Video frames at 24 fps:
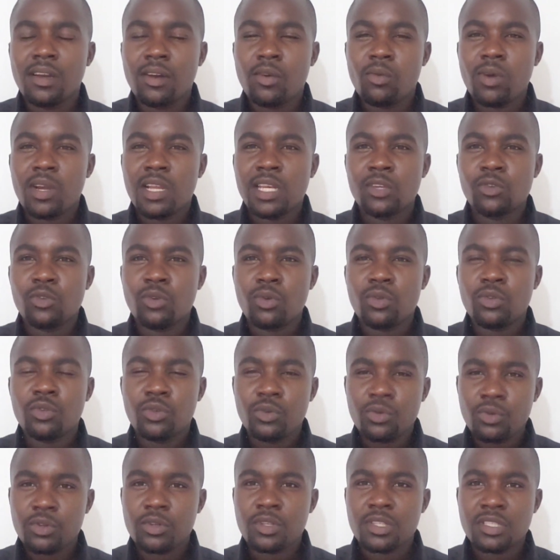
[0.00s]
when
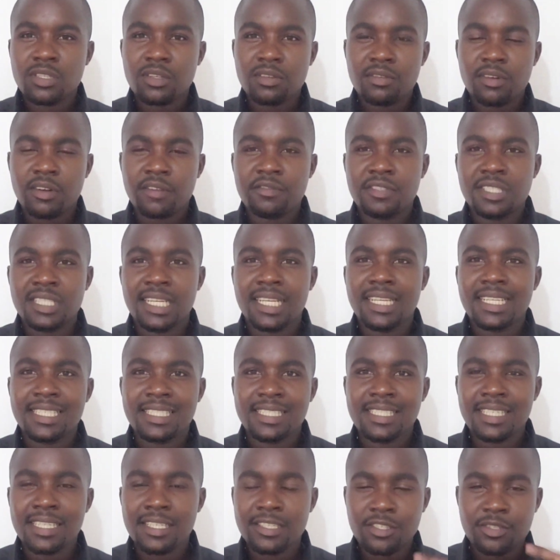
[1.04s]
you yourself have
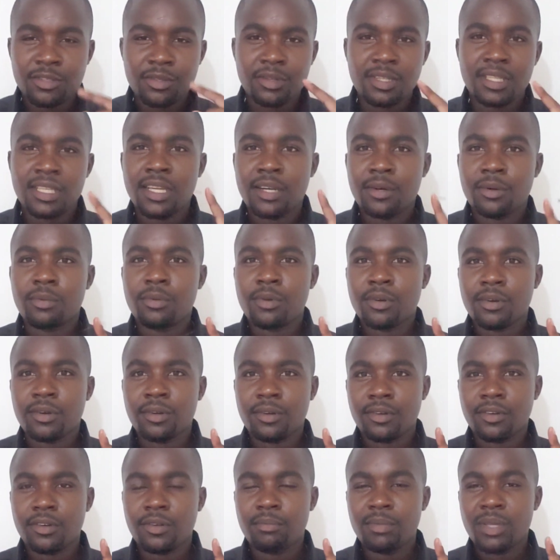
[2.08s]
changed is totally
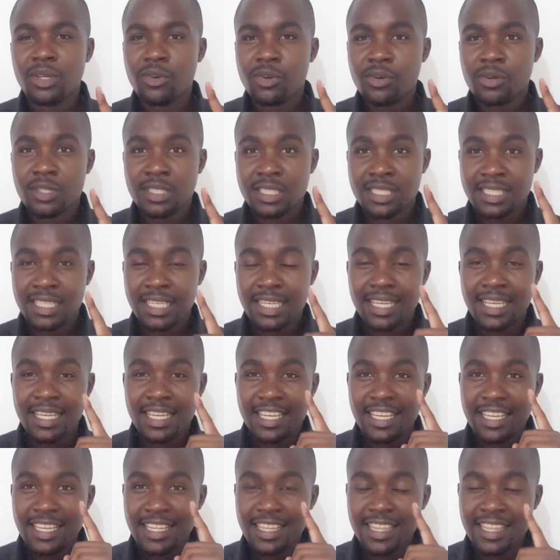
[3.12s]
wrong, because
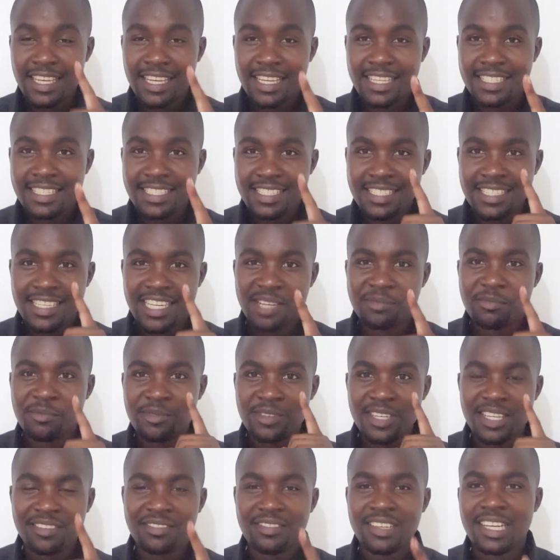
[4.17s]
that time
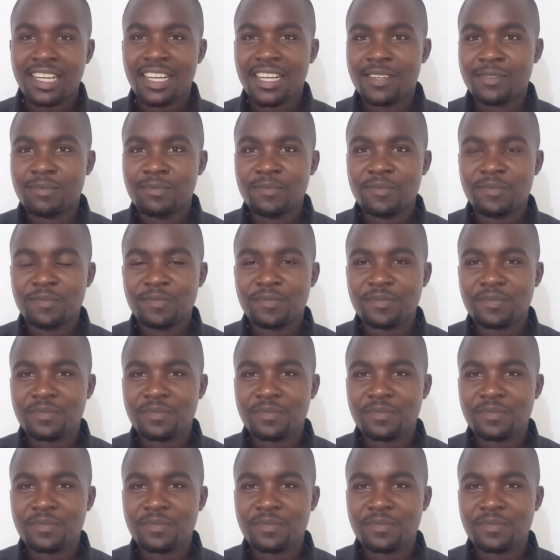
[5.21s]
will never come.